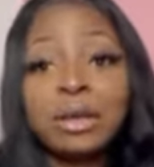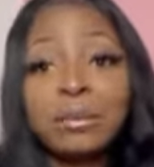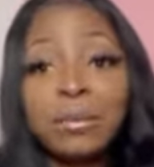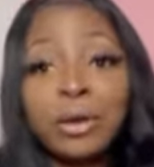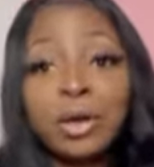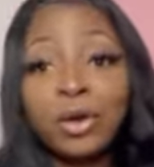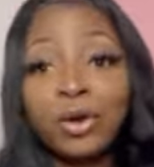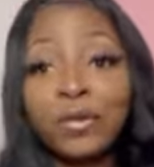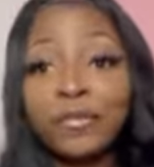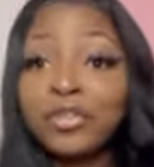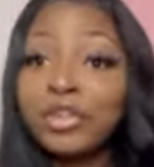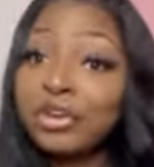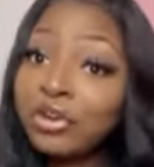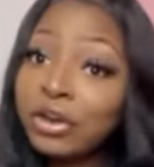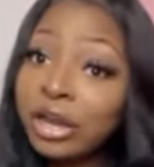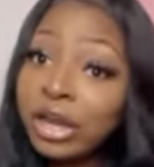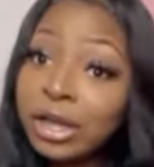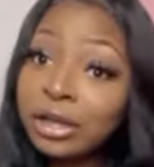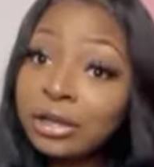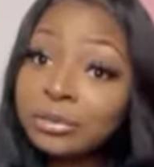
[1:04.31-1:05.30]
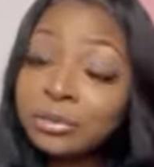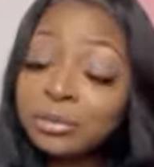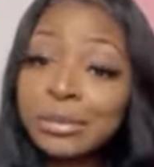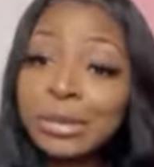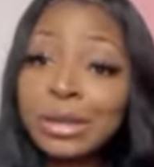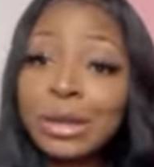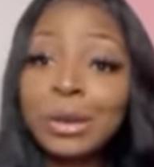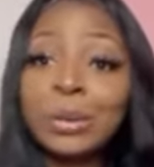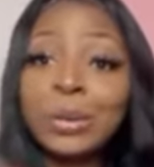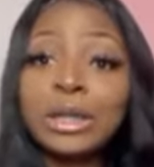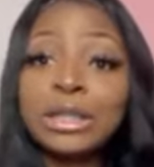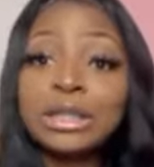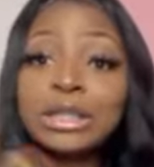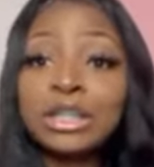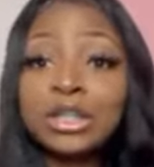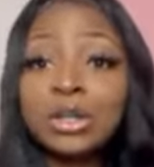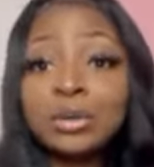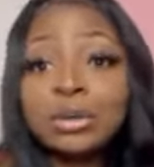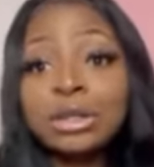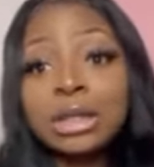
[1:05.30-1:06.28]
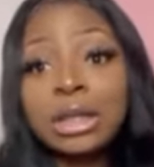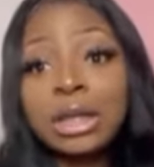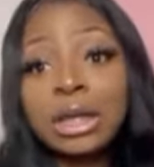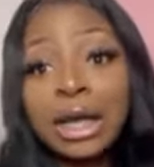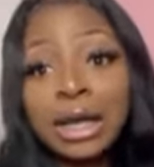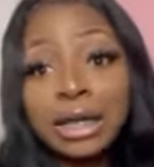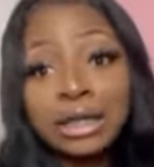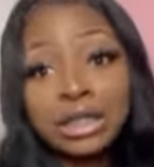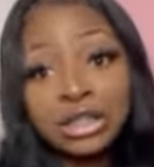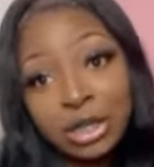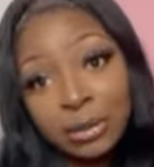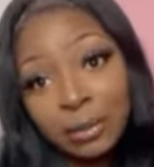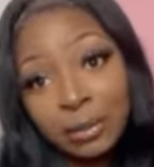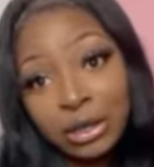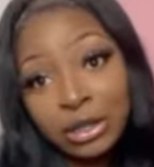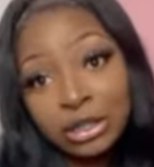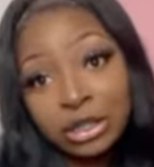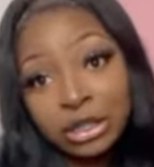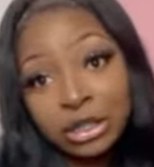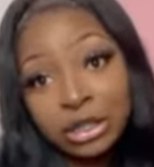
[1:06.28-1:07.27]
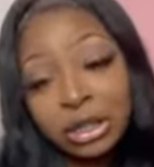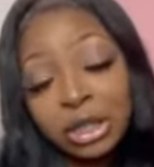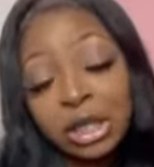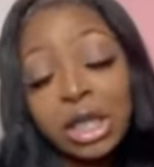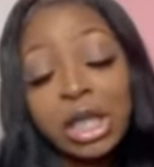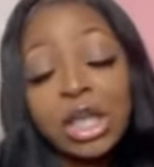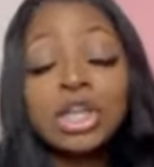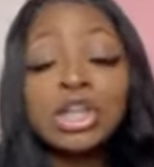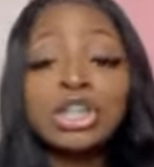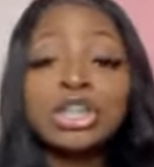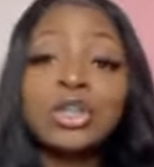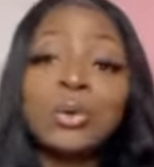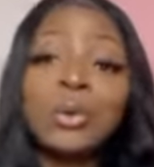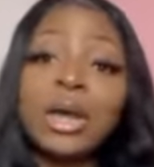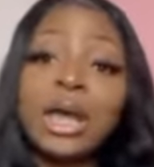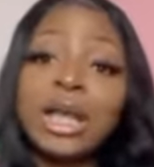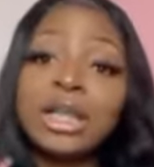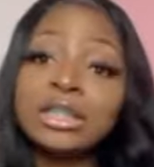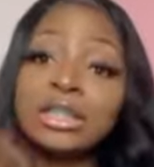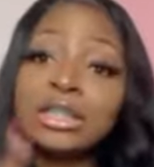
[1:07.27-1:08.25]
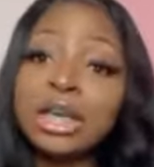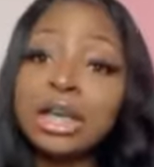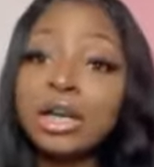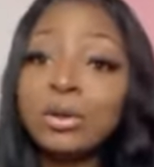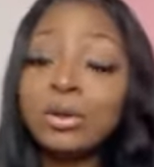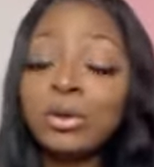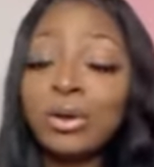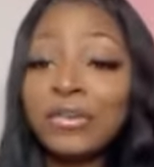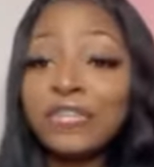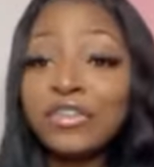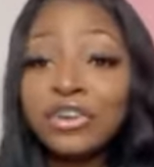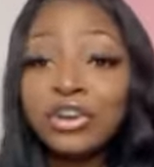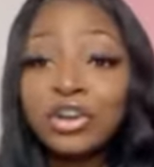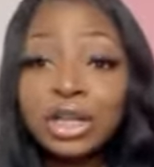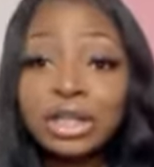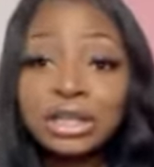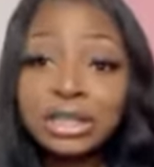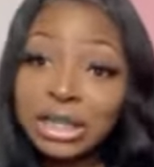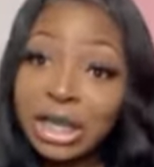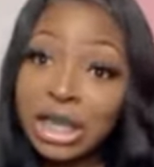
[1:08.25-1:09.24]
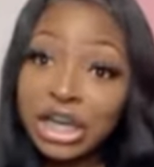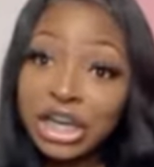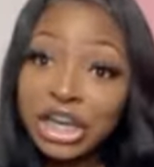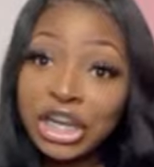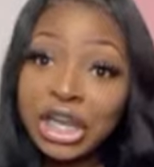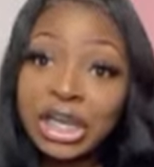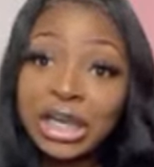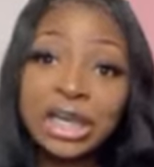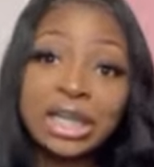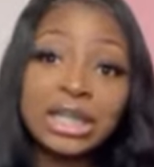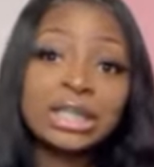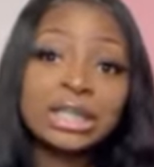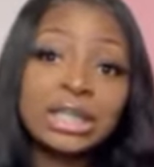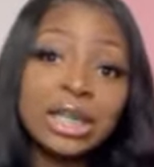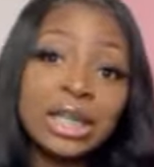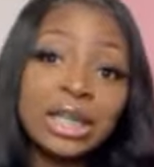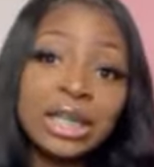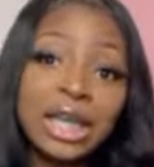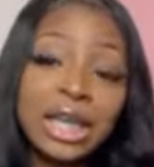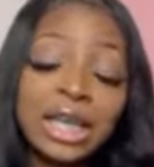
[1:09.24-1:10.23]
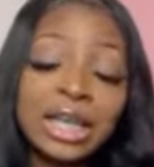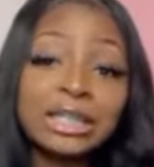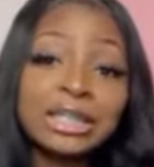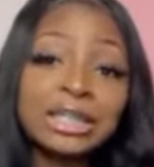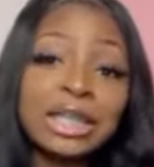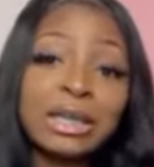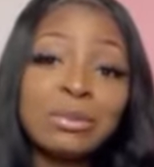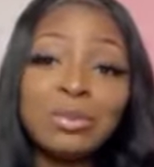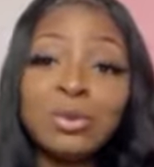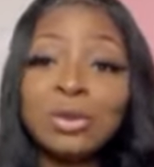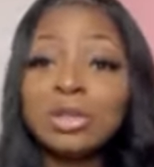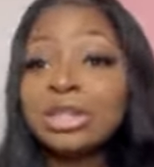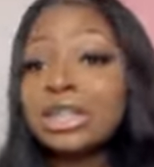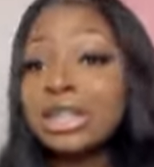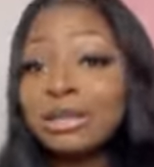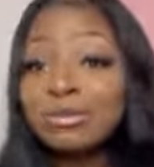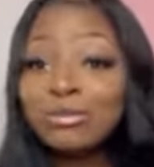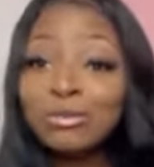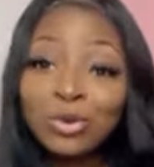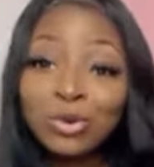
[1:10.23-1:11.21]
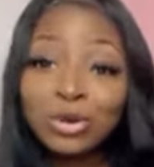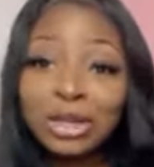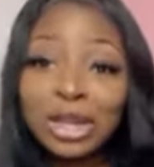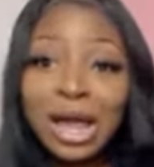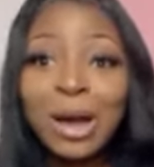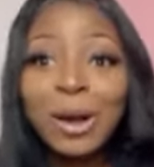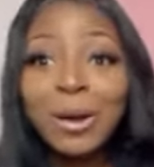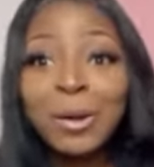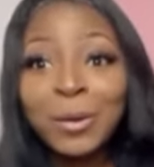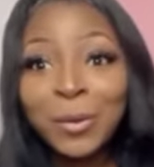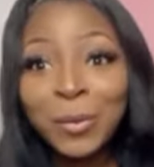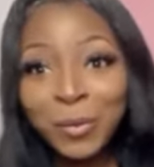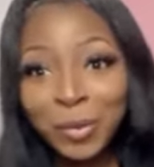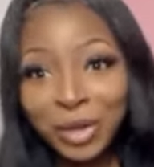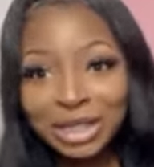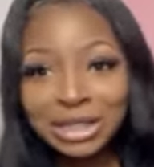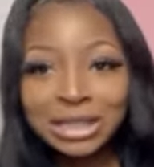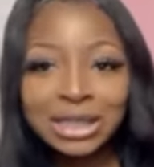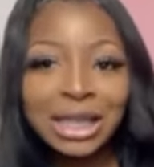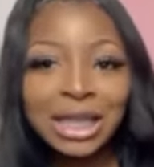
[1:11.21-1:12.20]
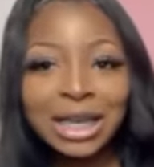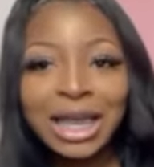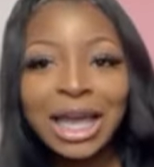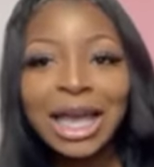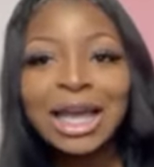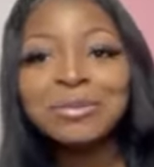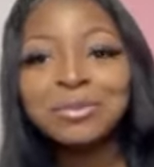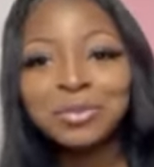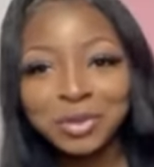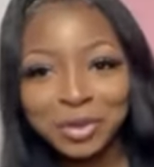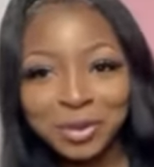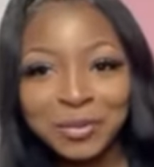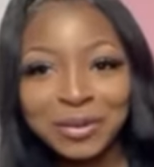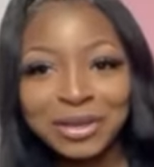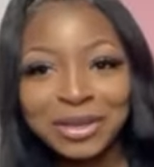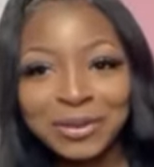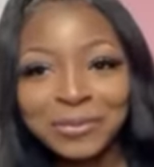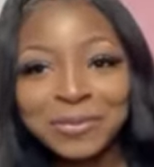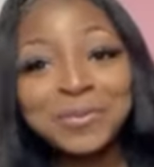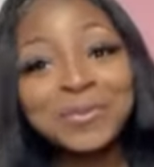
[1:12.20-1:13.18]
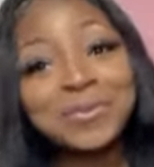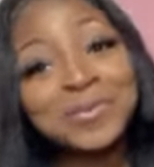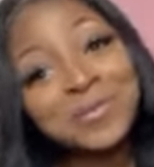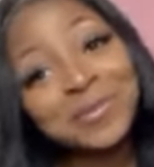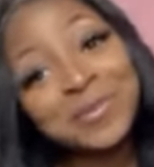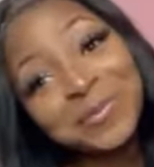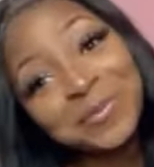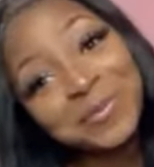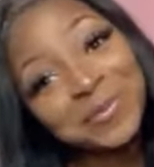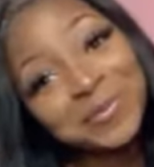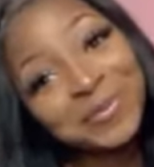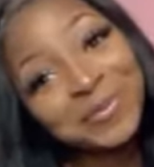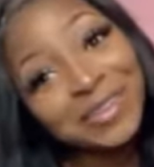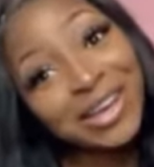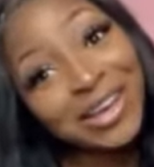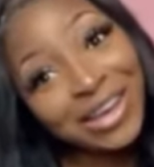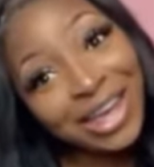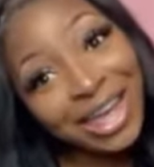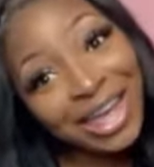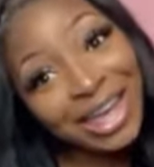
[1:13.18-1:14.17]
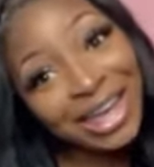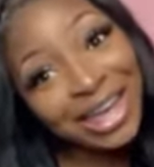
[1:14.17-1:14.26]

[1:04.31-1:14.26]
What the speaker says: by Off the Grid with Tico T and DJ Benji. So you guys can check out Off the Grid on Saturday, and then Sunday, same old, West End and Boulevard. Okay?